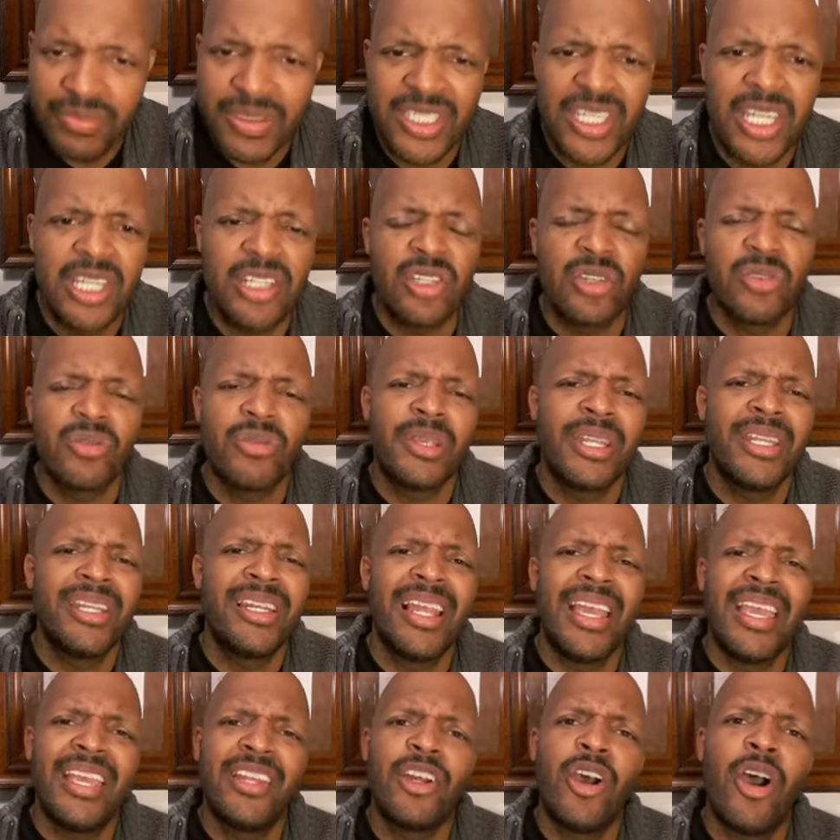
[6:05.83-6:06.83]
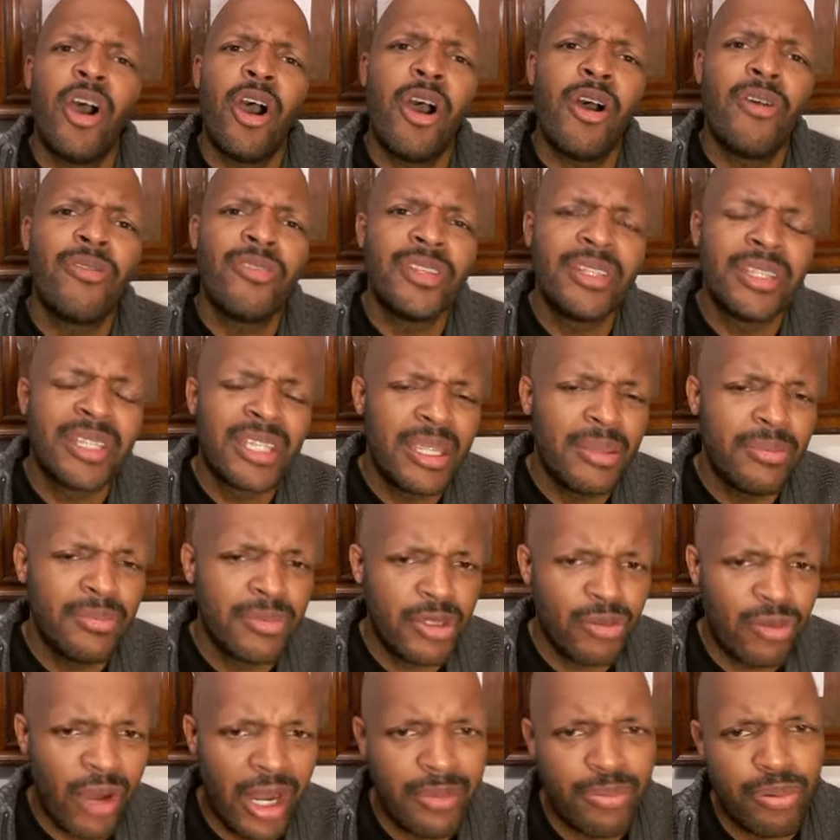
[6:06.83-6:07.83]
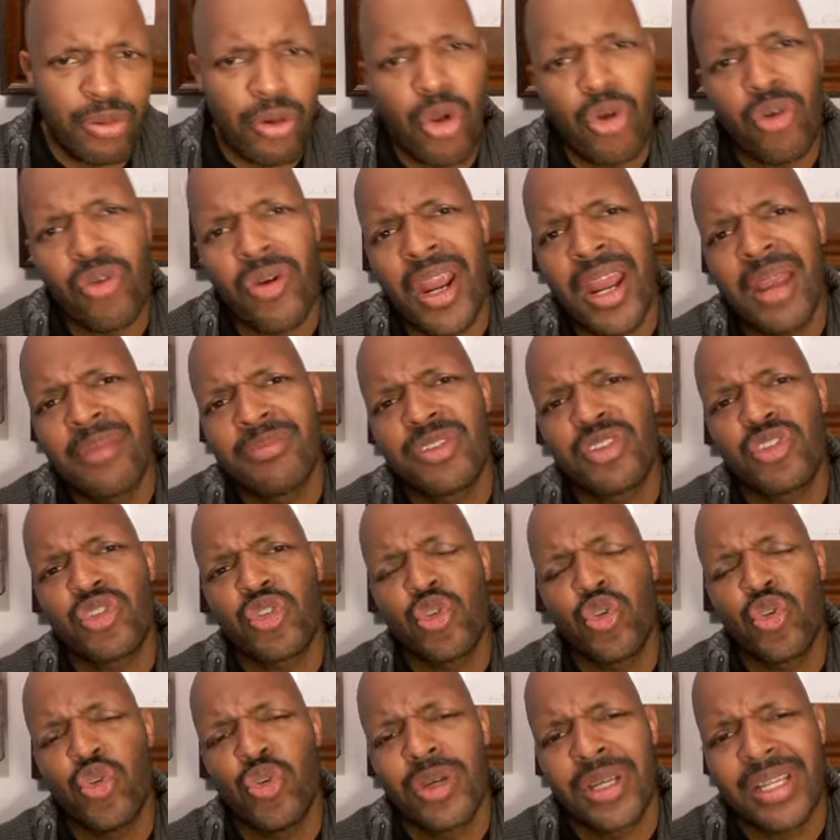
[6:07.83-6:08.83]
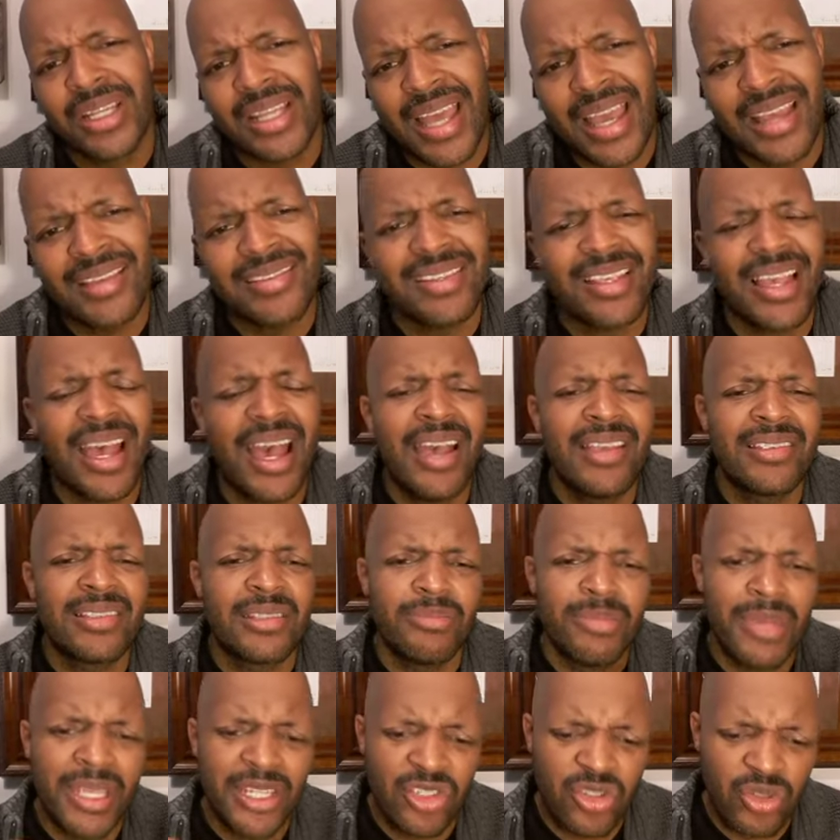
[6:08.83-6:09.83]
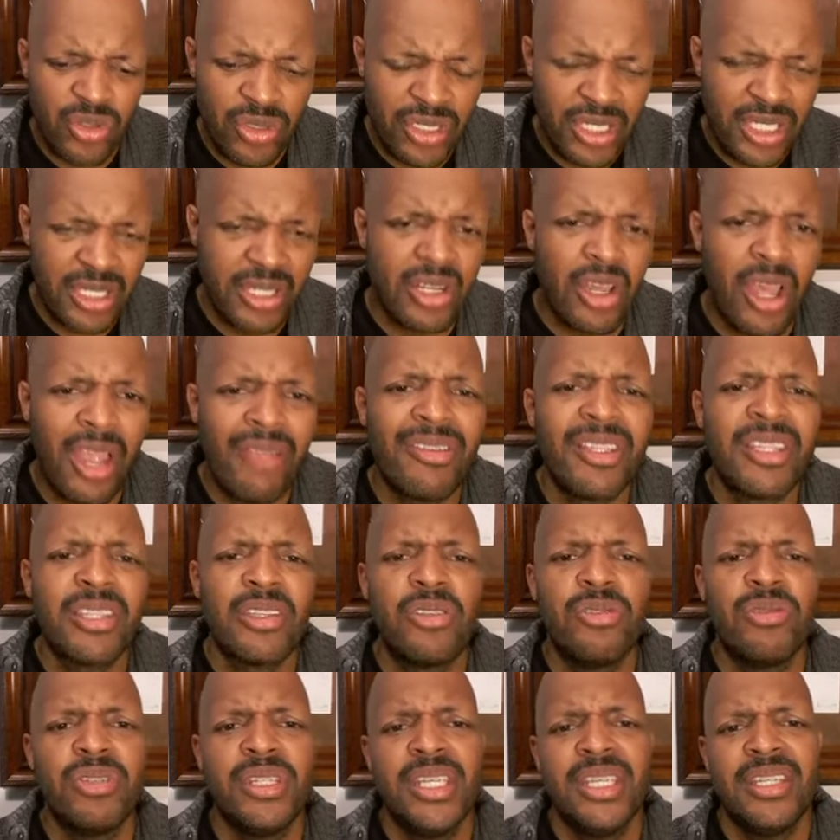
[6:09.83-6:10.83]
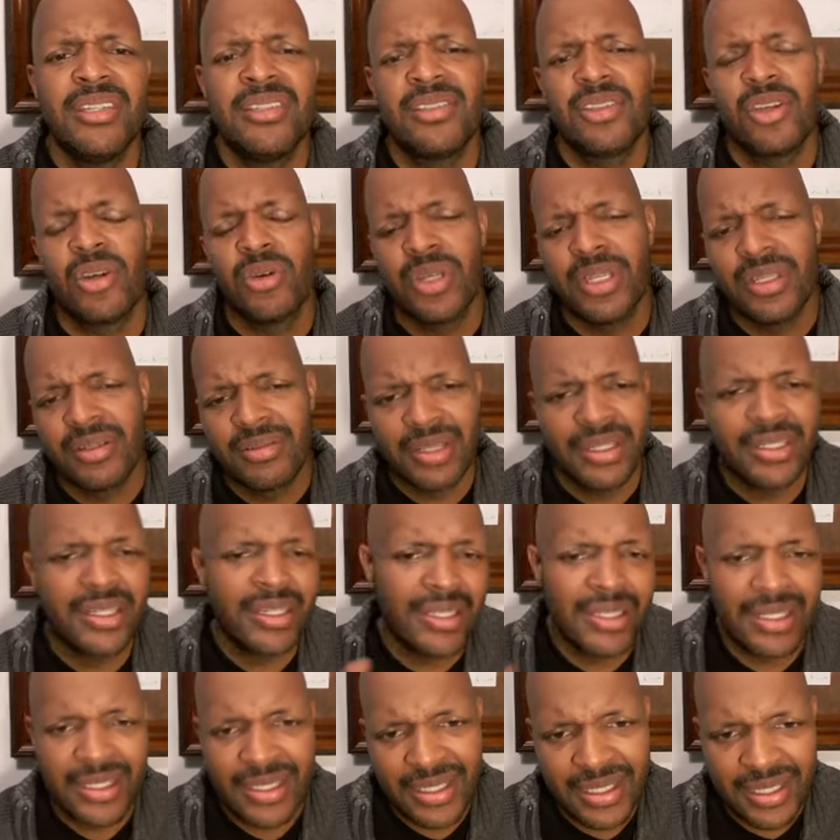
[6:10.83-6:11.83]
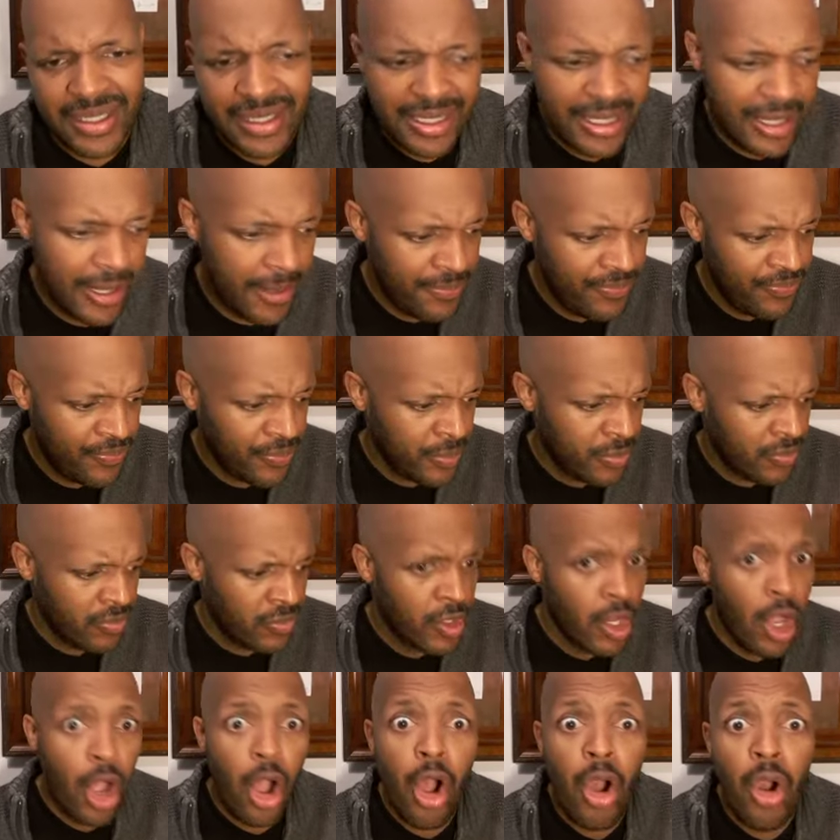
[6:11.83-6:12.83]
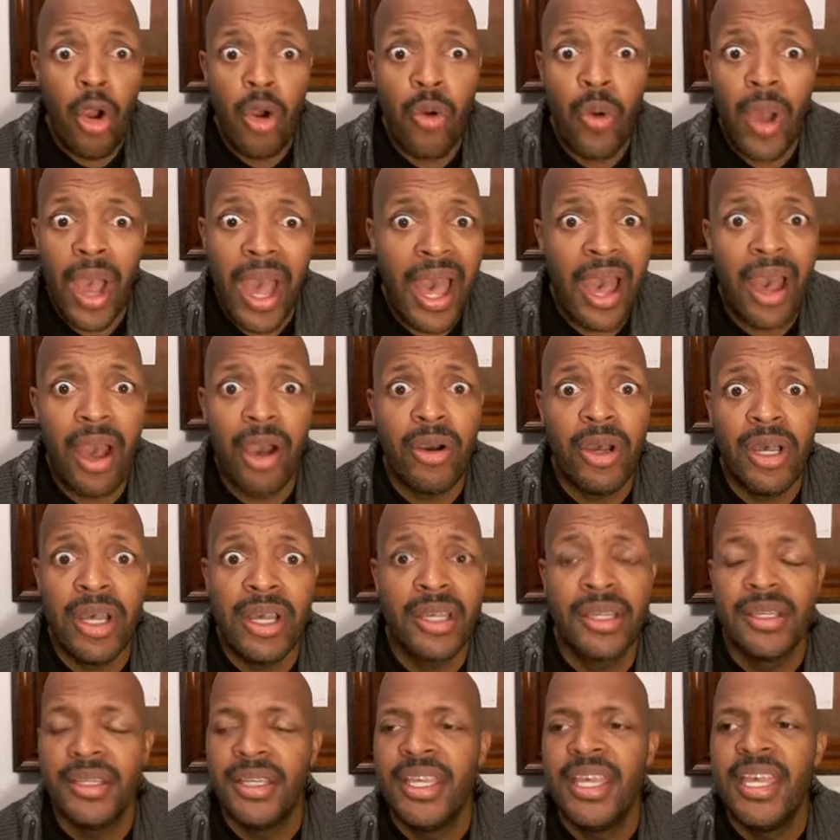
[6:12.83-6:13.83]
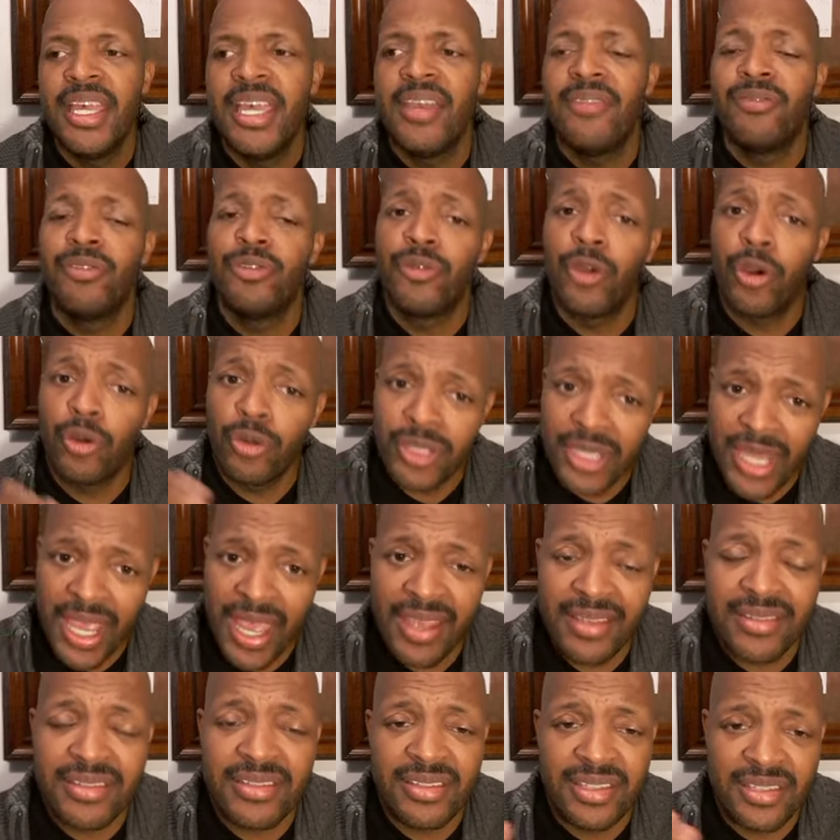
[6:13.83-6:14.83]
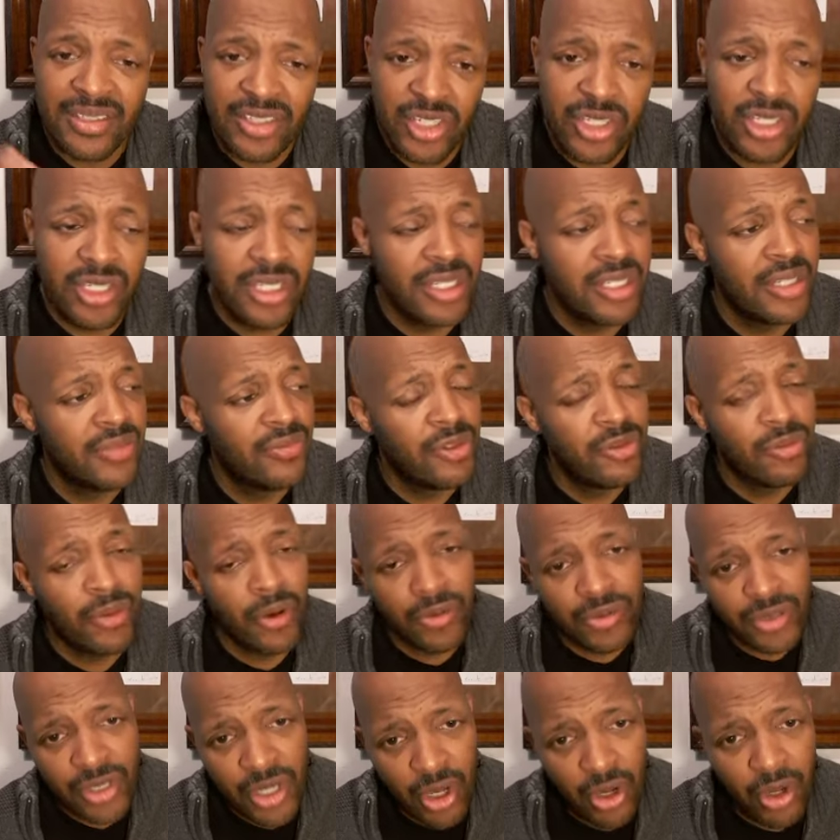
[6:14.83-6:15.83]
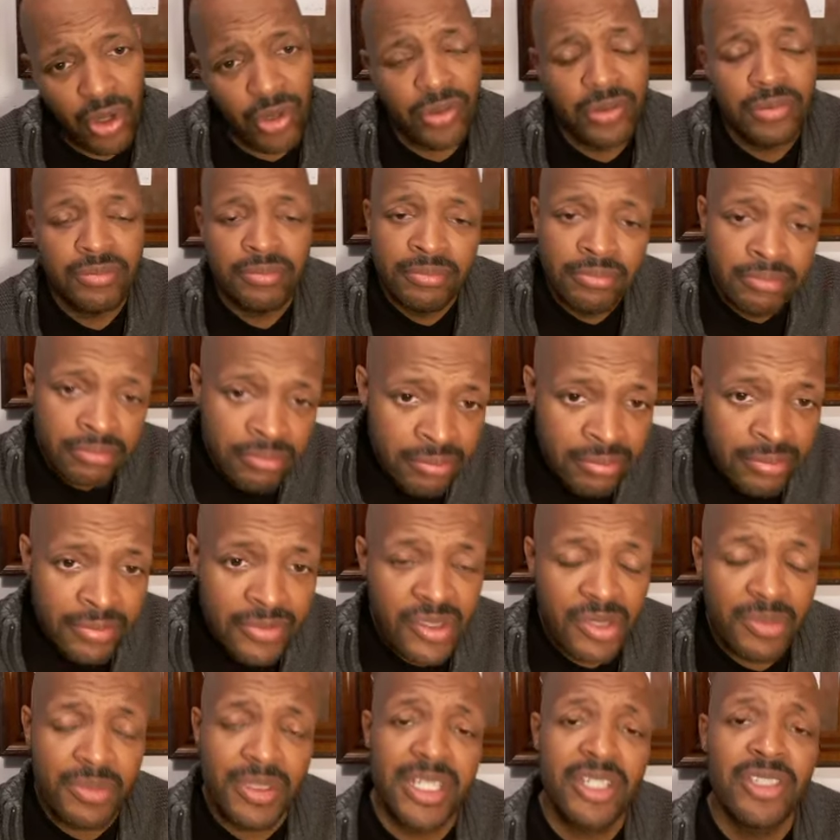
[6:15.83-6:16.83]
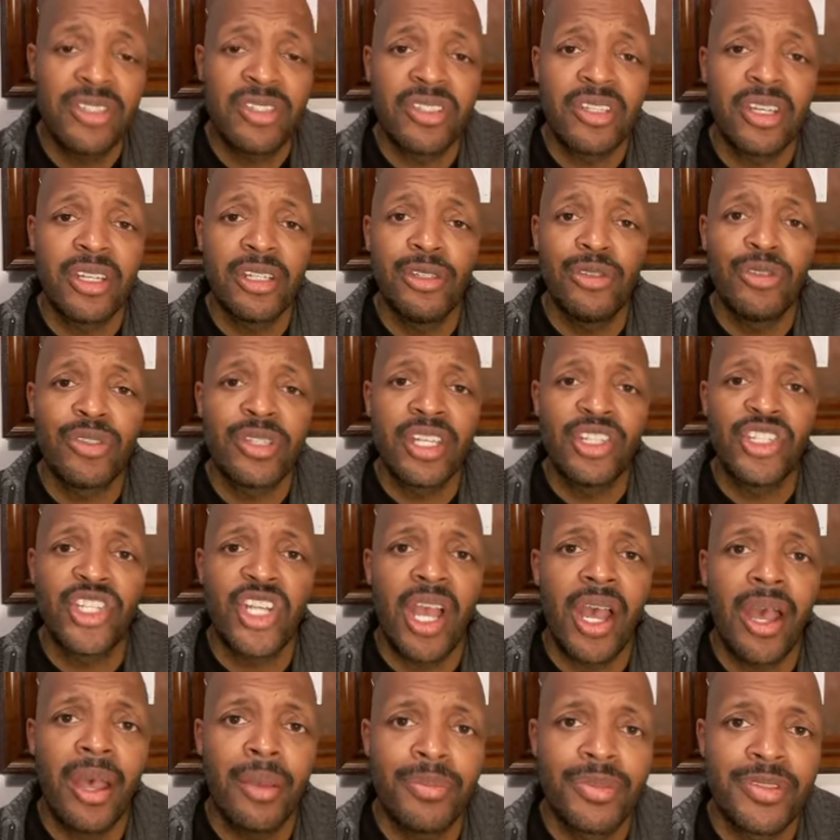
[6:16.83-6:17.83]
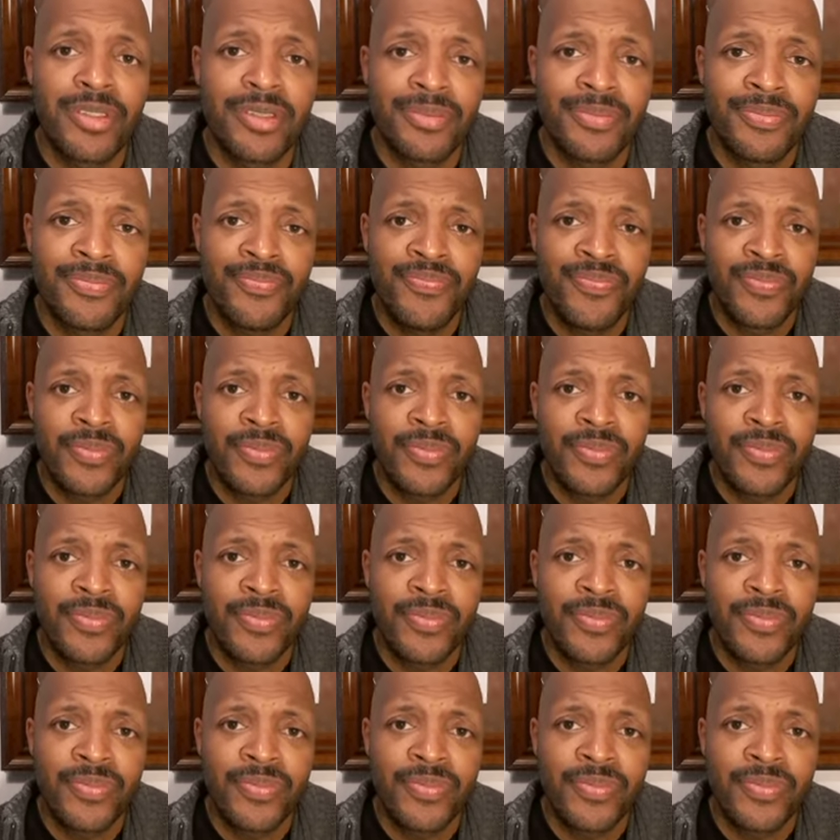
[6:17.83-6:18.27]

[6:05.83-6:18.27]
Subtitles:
teachers from getting laid off and keep the right programs in school and class size and make sure you get everything you need, Zoe, and da da da da da da. Oh, wow. If you vote yes, it's good. If you vote no, some teachers are going to lose their jobs.